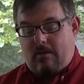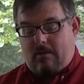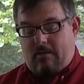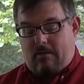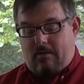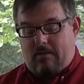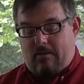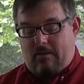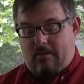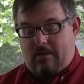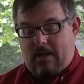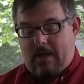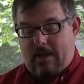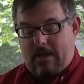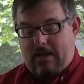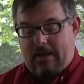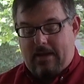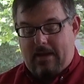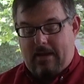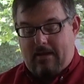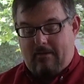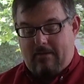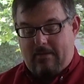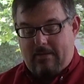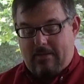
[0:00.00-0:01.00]
I
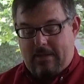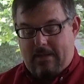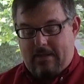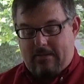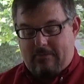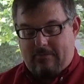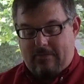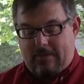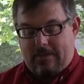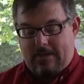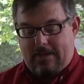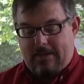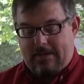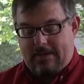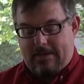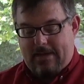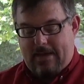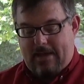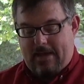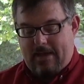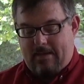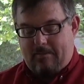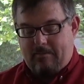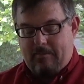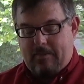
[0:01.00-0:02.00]
carry this
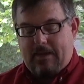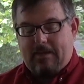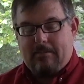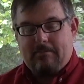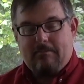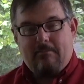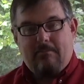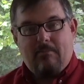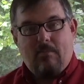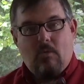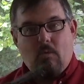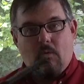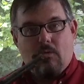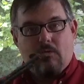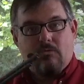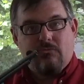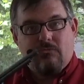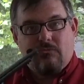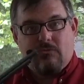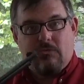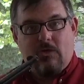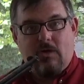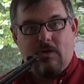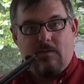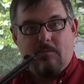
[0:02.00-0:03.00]
anytime in more
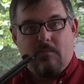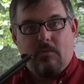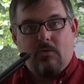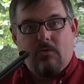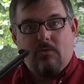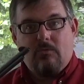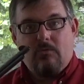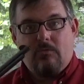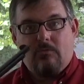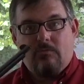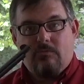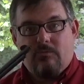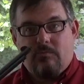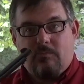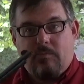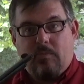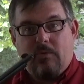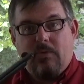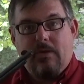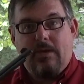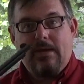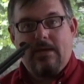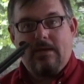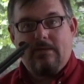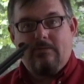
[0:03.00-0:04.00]

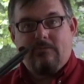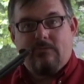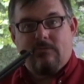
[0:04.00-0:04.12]
spring,